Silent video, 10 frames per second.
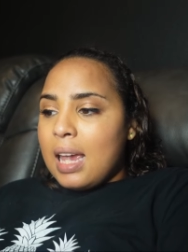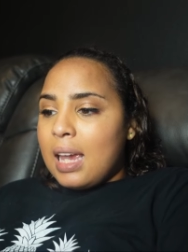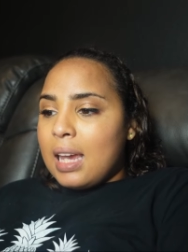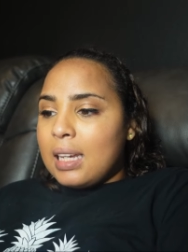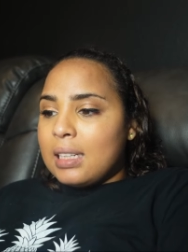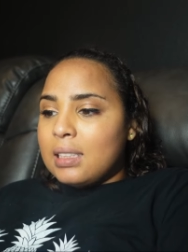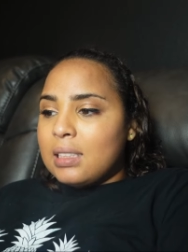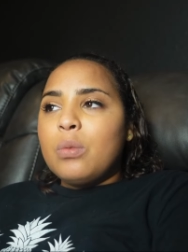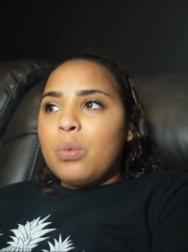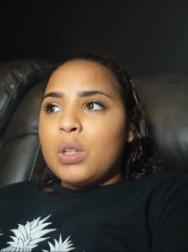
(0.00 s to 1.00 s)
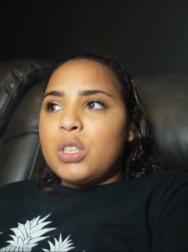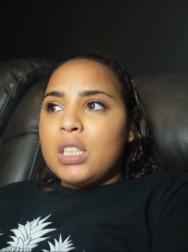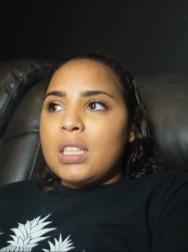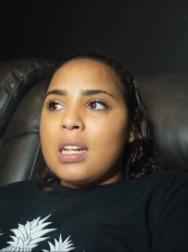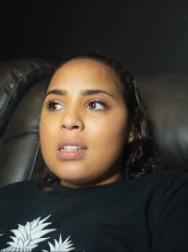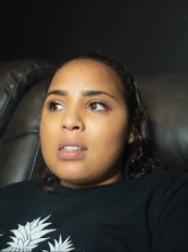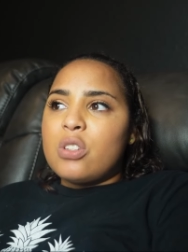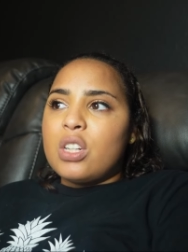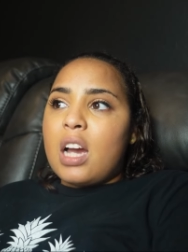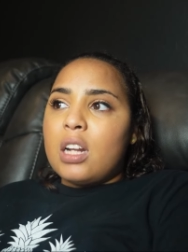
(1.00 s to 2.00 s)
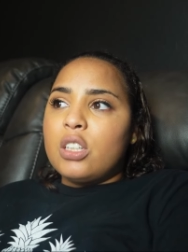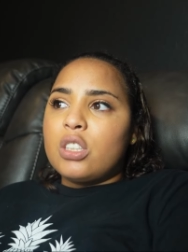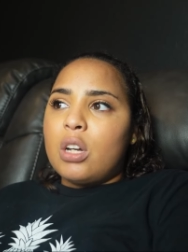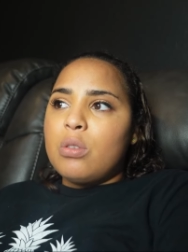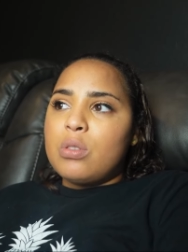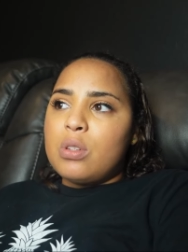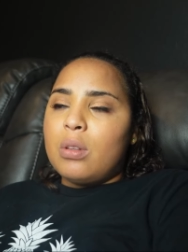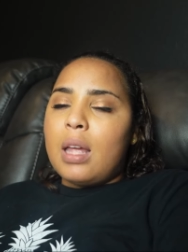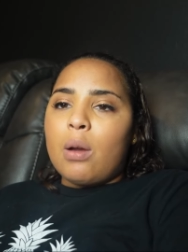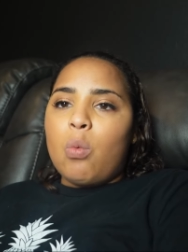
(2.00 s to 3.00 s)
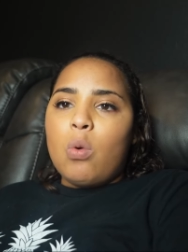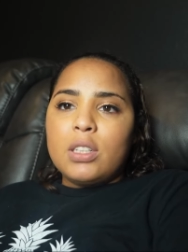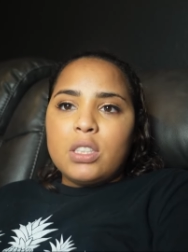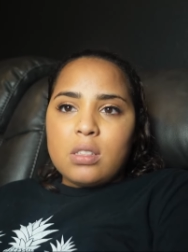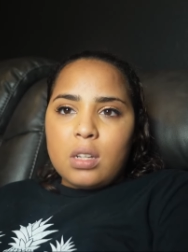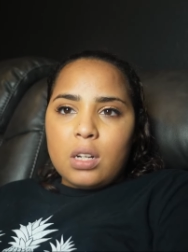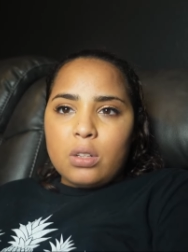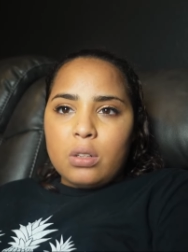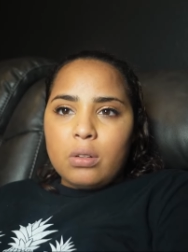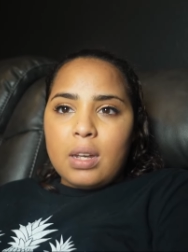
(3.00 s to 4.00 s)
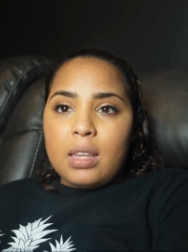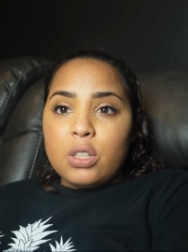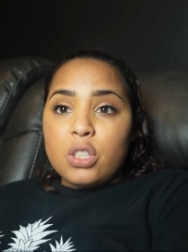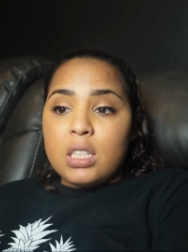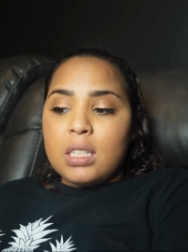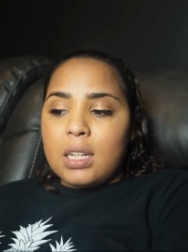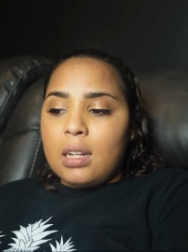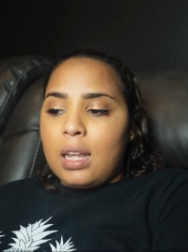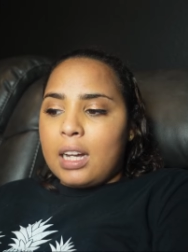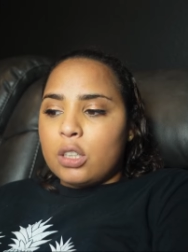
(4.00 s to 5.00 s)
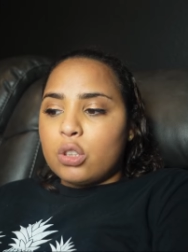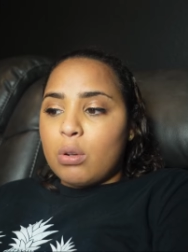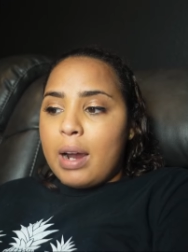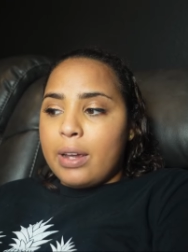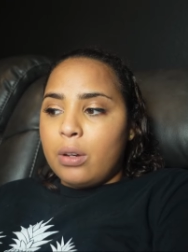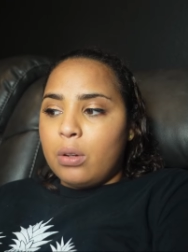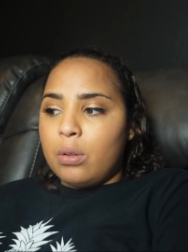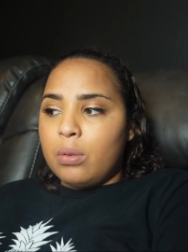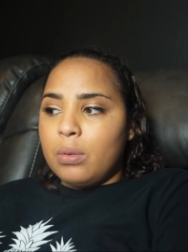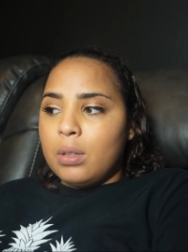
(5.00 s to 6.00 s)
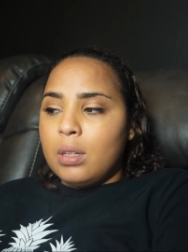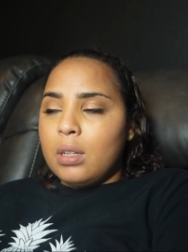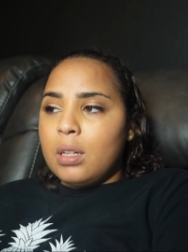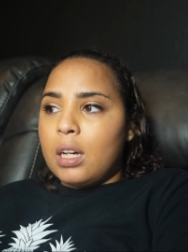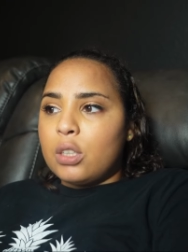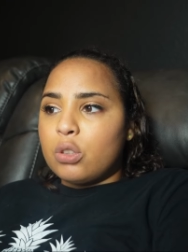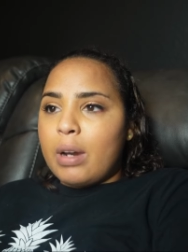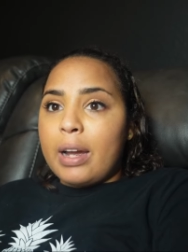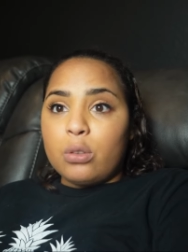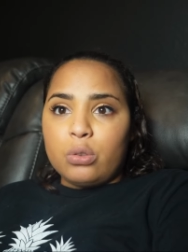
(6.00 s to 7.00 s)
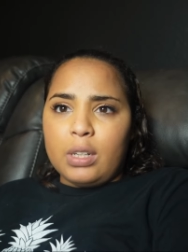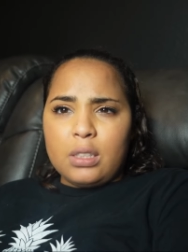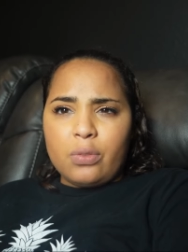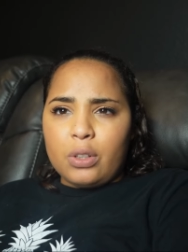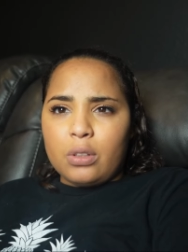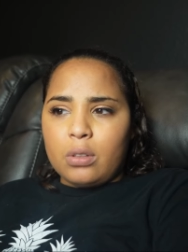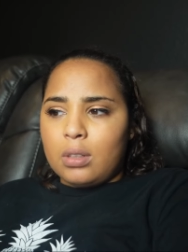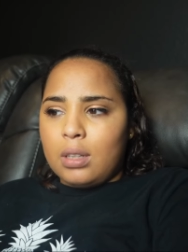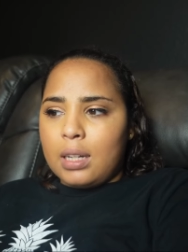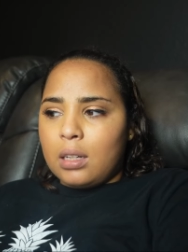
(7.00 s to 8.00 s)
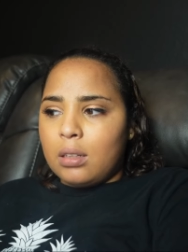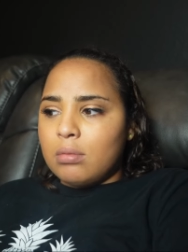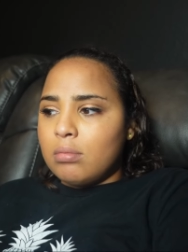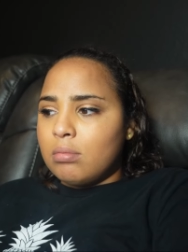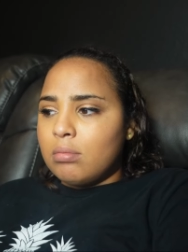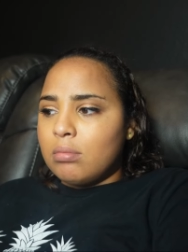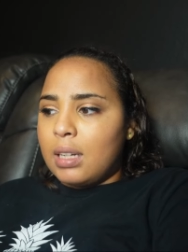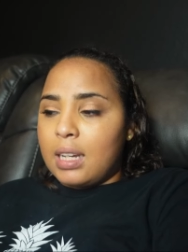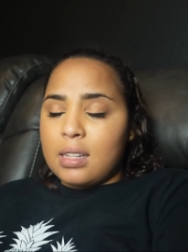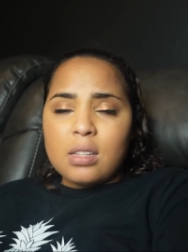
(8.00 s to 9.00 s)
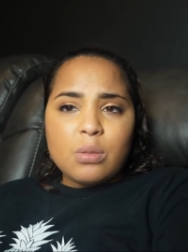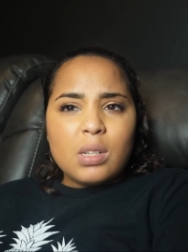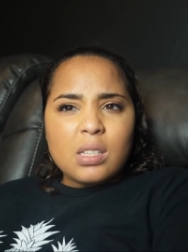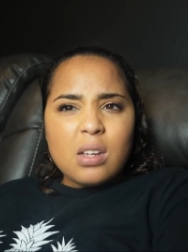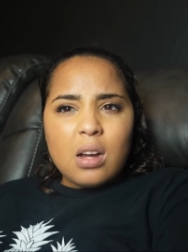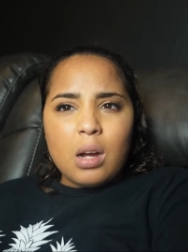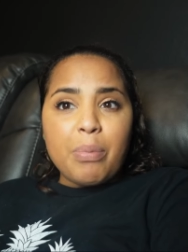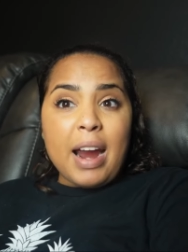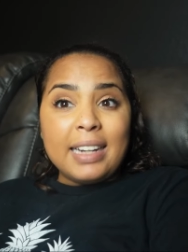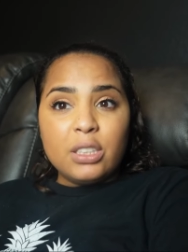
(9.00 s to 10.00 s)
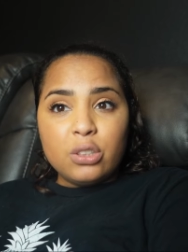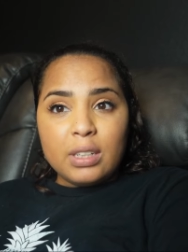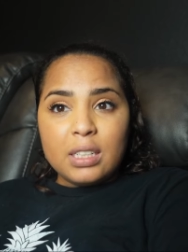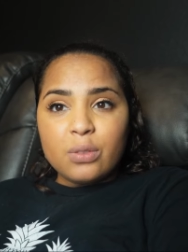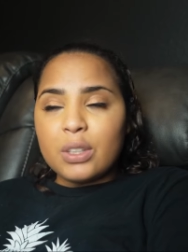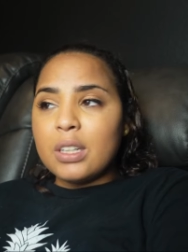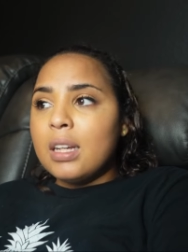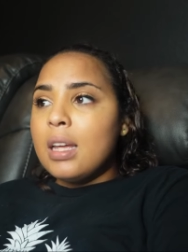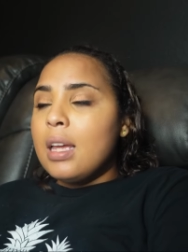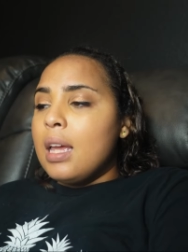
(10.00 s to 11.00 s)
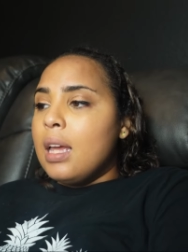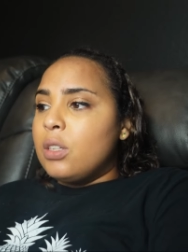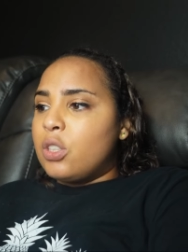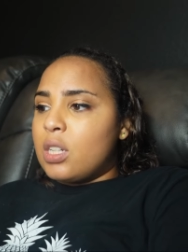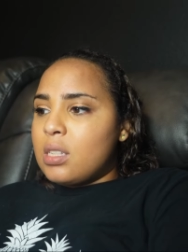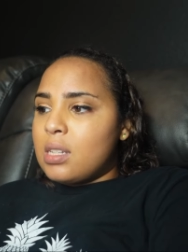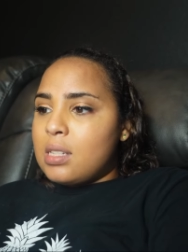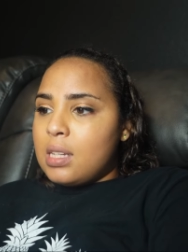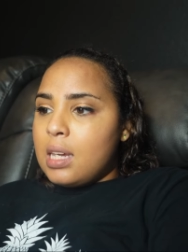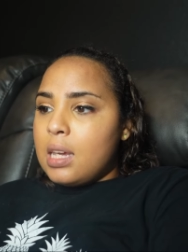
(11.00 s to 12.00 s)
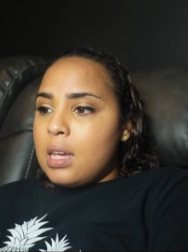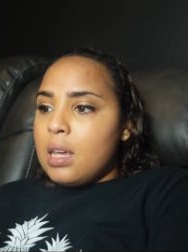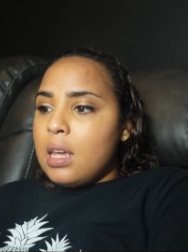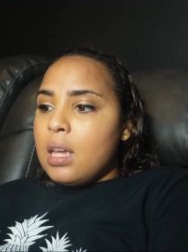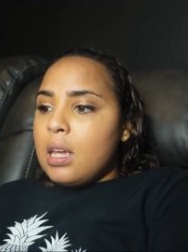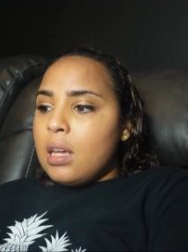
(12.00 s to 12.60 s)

And what she does is she kind of shows you like what she's going to do and then she did like a trial a trial transfer or like a I guess that's what it's called, a practice transfer, just to see,